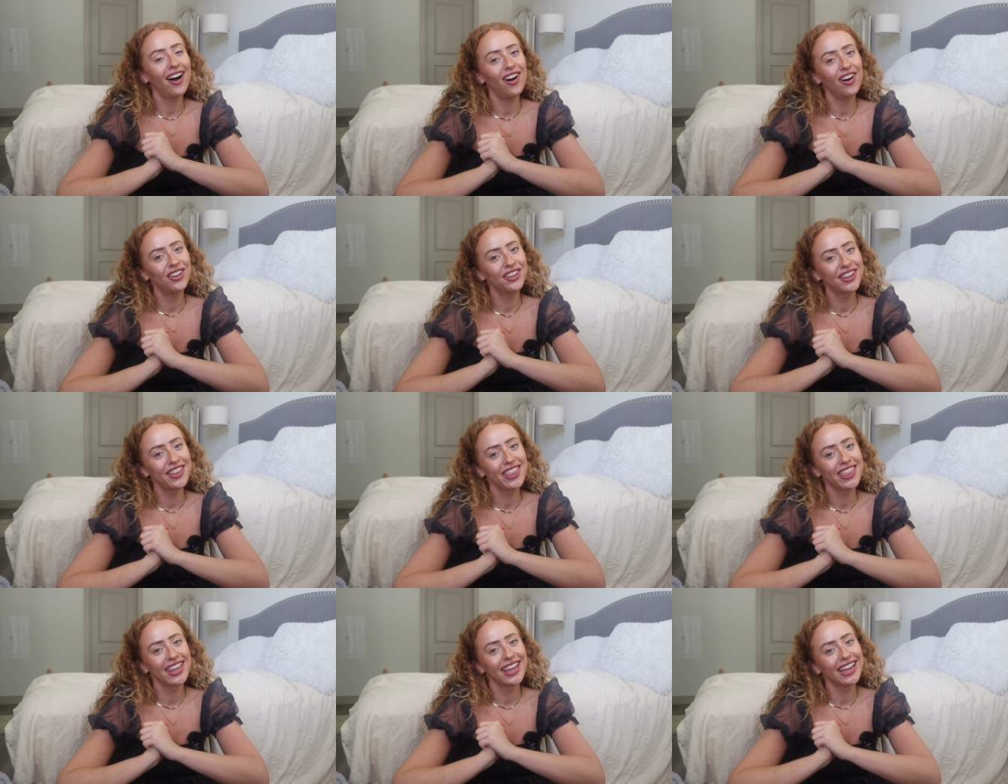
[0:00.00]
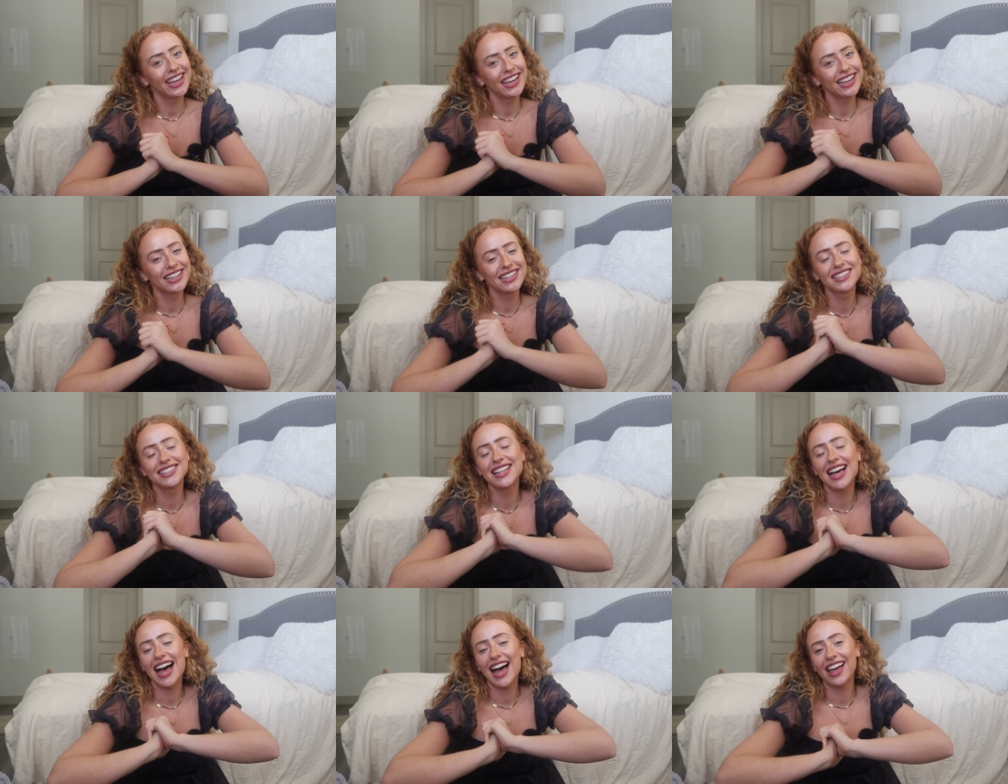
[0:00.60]
All the
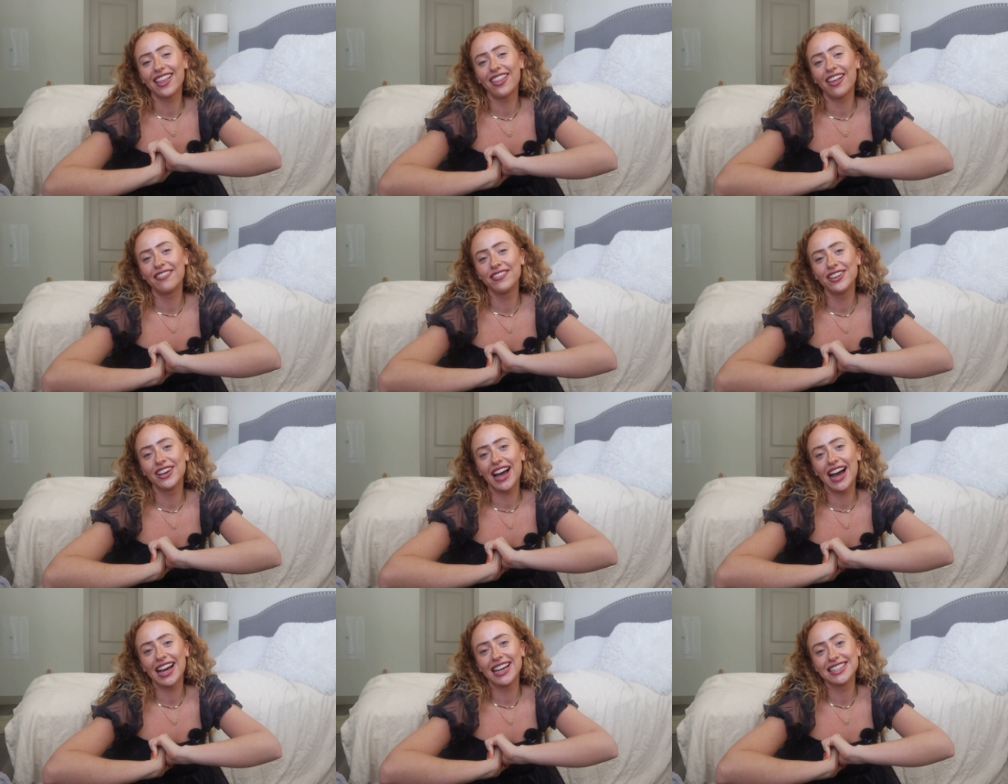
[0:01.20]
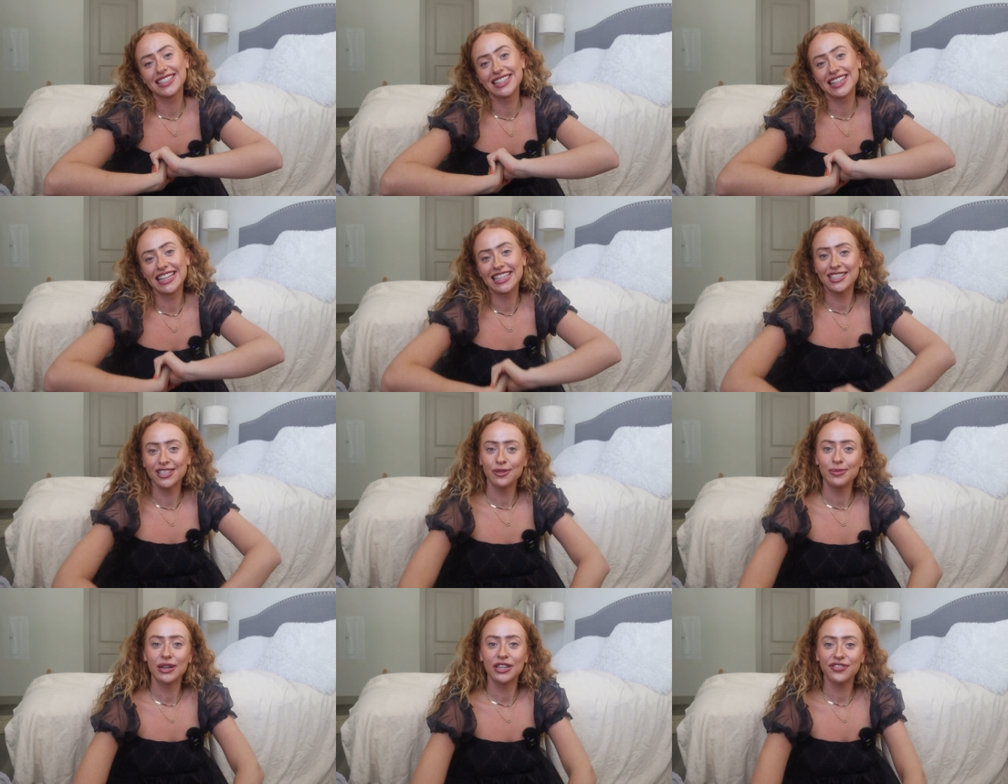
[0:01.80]
things. I love you guys.
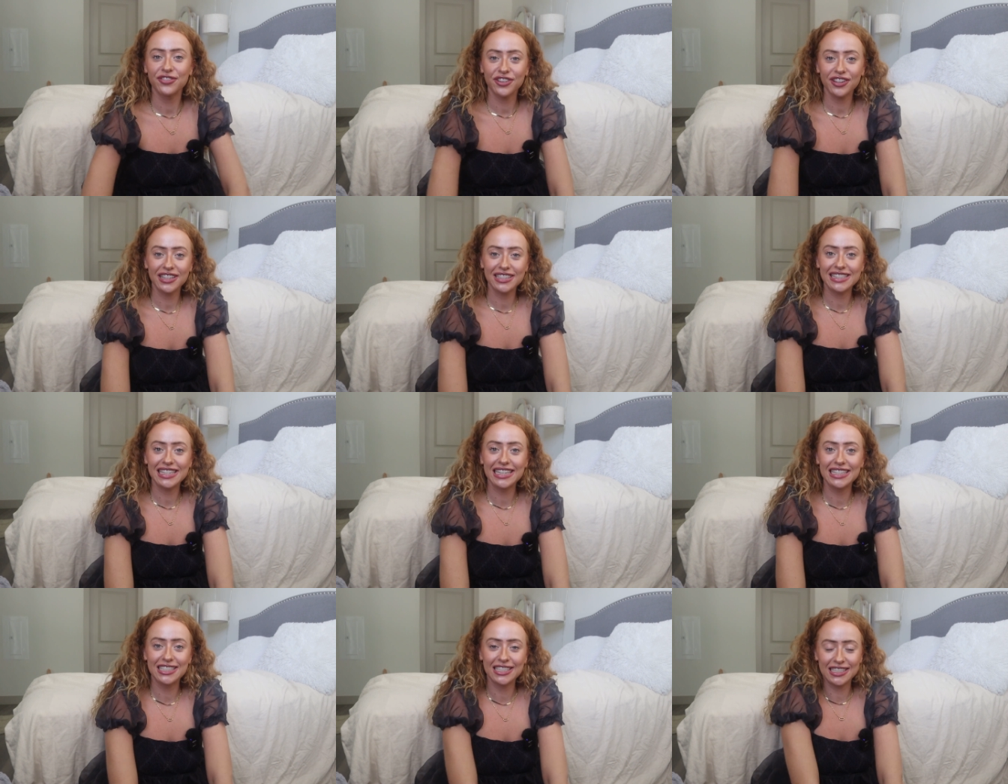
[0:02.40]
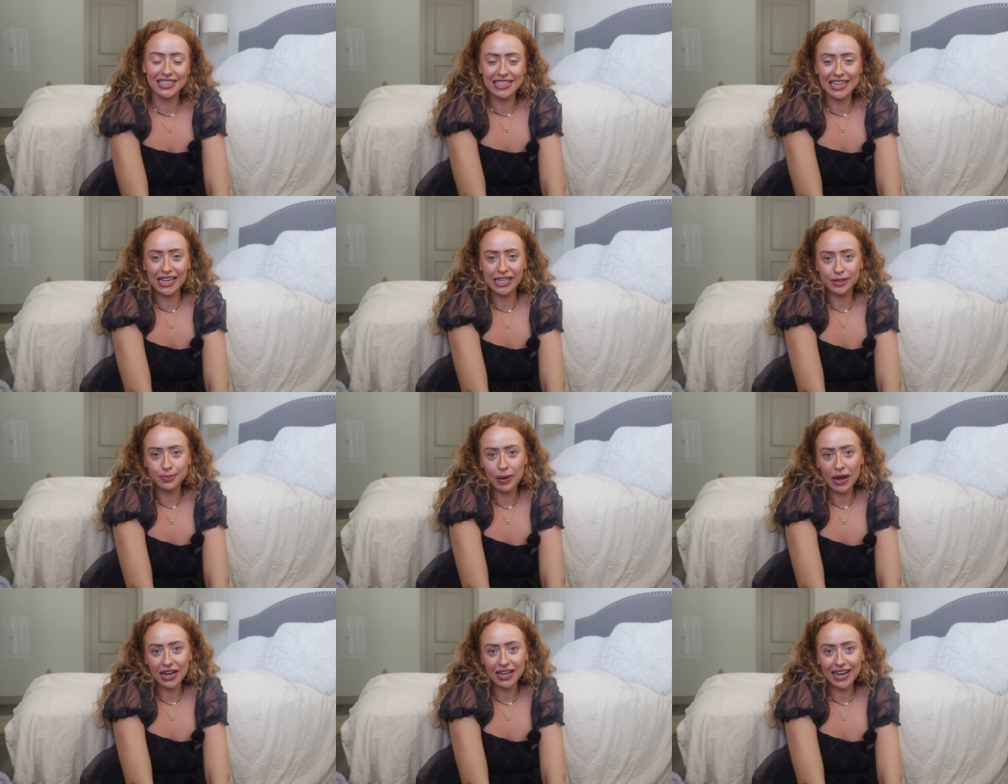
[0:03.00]
Thanks so much for listening to
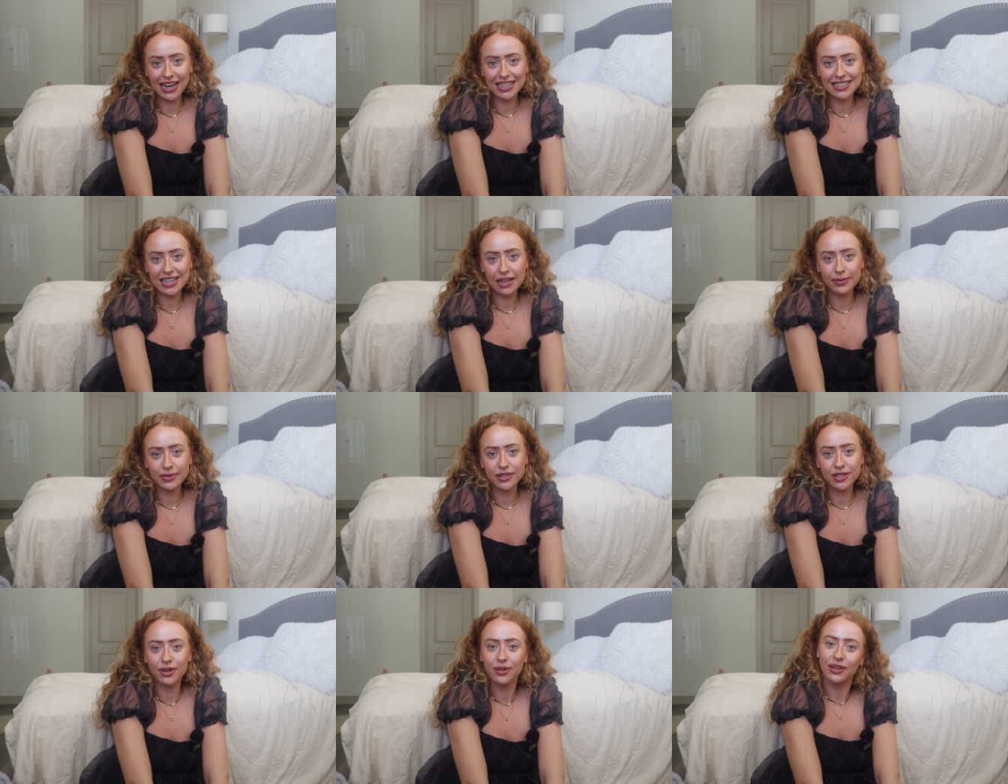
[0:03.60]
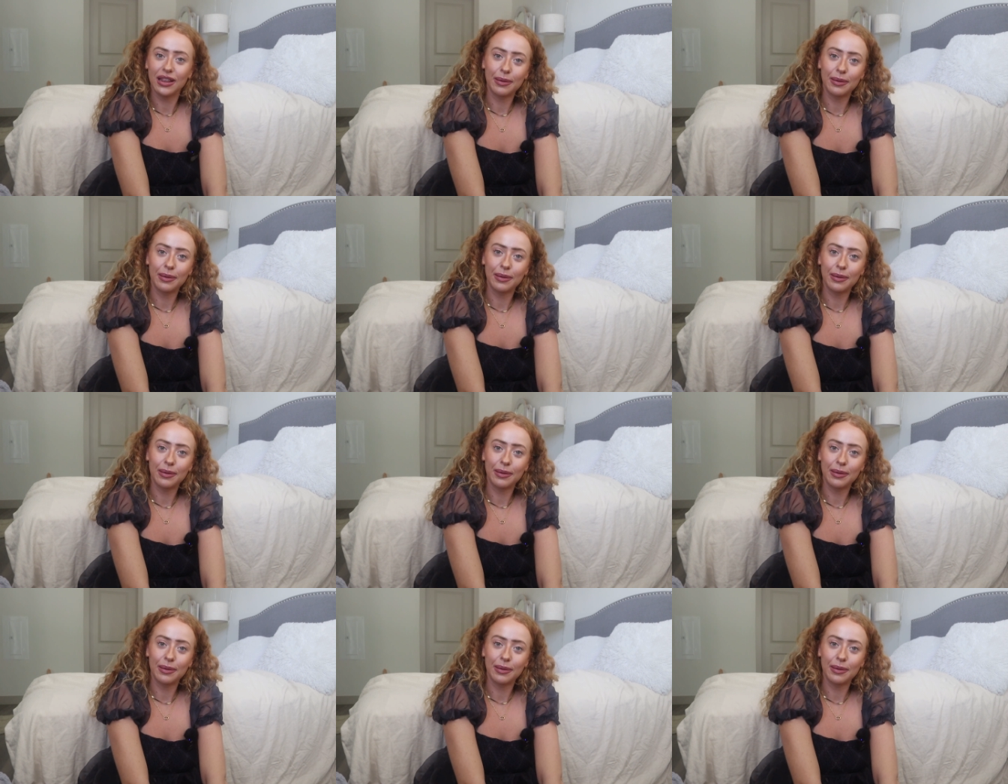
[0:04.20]
today's podcast episode.